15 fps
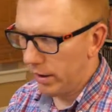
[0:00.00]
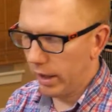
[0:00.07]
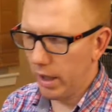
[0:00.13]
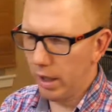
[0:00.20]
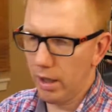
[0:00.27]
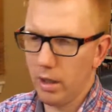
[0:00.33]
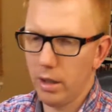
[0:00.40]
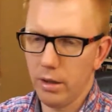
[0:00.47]

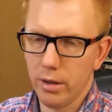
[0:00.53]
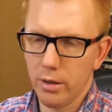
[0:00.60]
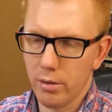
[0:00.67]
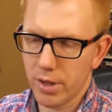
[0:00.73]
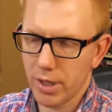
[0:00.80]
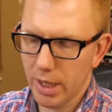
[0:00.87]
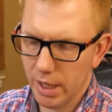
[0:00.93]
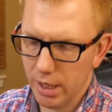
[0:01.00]
then there
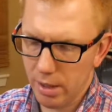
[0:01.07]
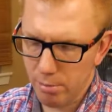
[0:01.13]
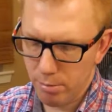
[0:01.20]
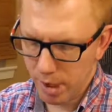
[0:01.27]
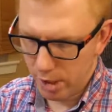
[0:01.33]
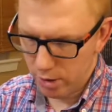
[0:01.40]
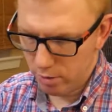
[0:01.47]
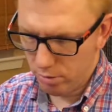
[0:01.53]
is a
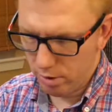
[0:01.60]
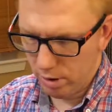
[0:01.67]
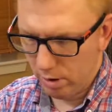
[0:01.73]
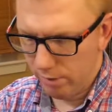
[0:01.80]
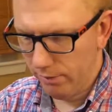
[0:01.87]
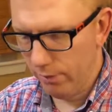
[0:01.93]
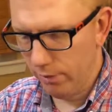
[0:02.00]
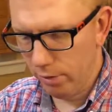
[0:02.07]
manual
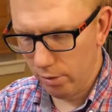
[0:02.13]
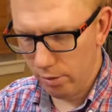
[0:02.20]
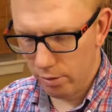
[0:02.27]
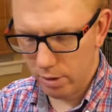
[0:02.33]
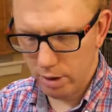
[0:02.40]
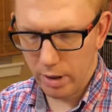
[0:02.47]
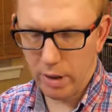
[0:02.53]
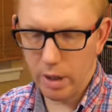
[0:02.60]

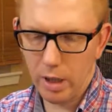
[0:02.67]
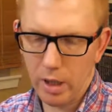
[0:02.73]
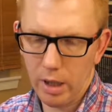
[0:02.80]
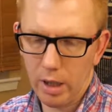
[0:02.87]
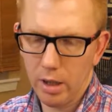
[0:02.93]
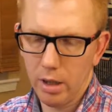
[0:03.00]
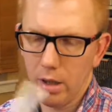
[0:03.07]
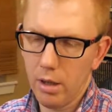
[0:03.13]
for the